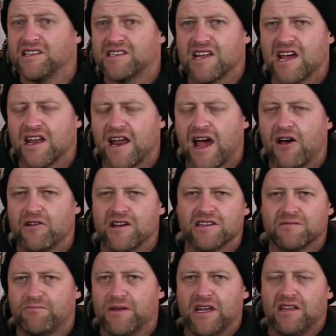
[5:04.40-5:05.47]
stand out as
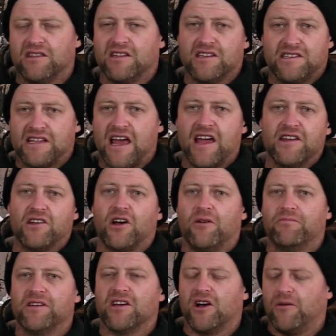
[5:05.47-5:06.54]
being this end-all
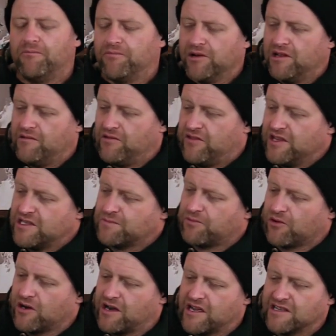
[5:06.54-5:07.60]
be-all, but this
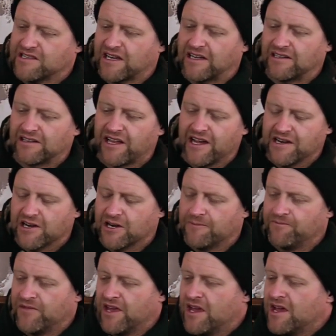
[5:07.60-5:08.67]
board is lighter.
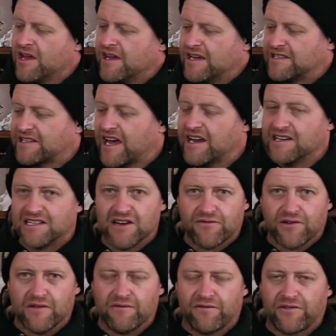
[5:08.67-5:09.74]
It's got a
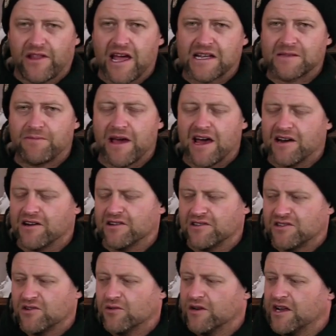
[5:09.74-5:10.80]
different flex pattern
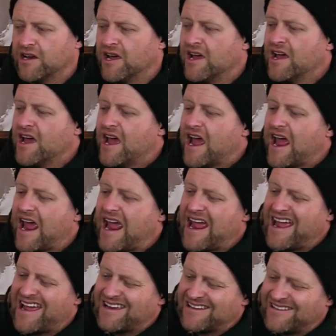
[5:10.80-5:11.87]
to it,
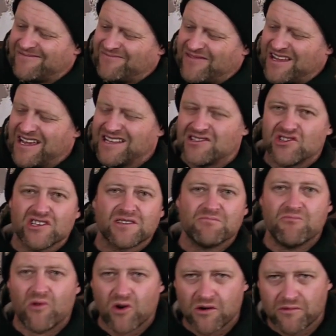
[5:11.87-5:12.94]
and it's just
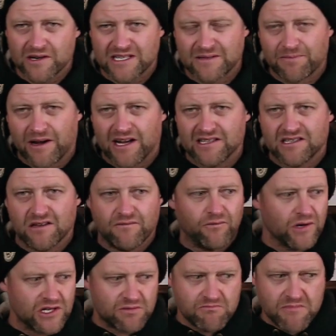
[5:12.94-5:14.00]
more responsive,
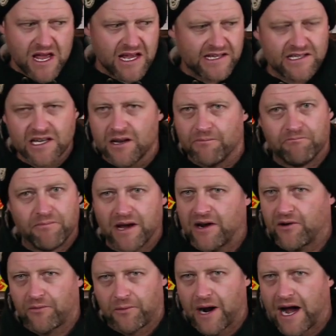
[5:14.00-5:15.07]
which makes it a
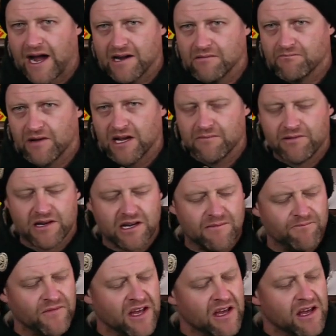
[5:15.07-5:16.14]
better ride, in my
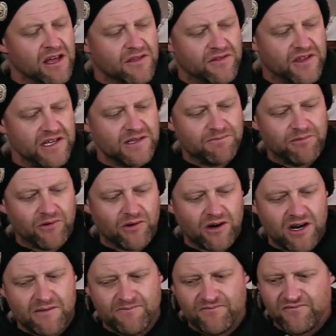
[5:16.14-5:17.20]
opinion. This
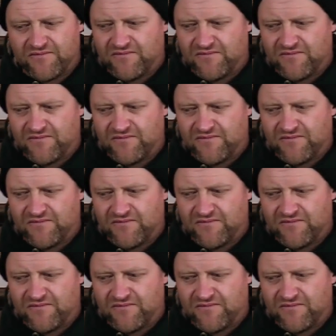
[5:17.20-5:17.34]
board